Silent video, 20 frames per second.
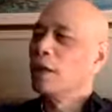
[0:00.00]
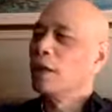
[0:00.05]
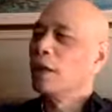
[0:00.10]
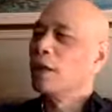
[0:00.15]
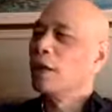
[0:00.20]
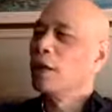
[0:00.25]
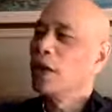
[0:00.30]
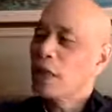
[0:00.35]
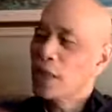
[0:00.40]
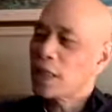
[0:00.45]

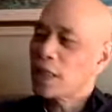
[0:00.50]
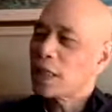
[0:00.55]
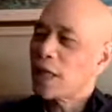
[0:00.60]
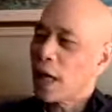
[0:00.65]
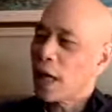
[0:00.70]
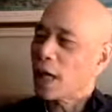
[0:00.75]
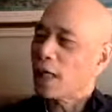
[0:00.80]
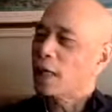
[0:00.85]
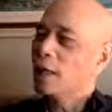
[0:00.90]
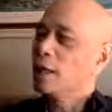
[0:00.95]
On this
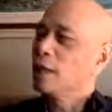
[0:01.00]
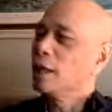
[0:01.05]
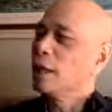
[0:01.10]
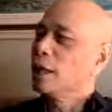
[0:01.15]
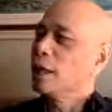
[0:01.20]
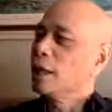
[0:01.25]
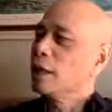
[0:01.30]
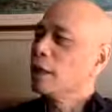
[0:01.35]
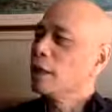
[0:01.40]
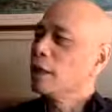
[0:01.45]
side,
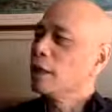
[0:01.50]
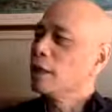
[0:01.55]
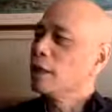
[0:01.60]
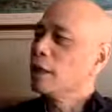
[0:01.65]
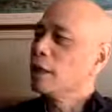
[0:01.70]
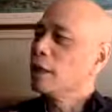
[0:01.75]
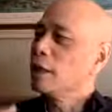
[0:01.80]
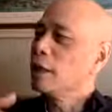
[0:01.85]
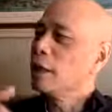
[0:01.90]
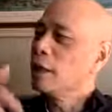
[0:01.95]

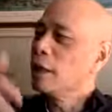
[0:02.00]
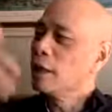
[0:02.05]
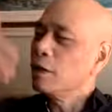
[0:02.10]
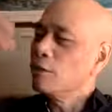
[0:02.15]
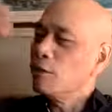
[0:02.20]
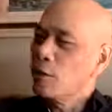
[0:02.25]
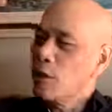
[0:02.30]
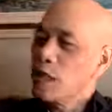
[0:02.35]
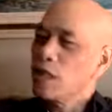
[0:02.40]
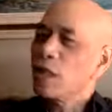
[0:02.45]
in
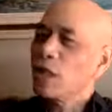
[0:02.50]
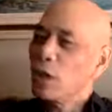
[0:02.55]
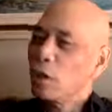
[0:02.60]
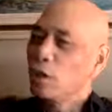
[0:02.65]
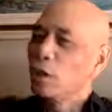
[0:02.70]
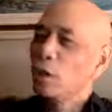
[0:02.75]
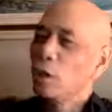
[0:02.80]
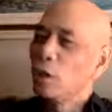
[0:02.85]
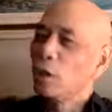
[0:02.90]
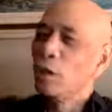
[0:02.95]

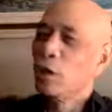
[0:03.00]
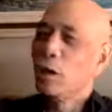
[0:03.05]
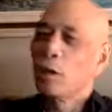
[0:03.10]
physical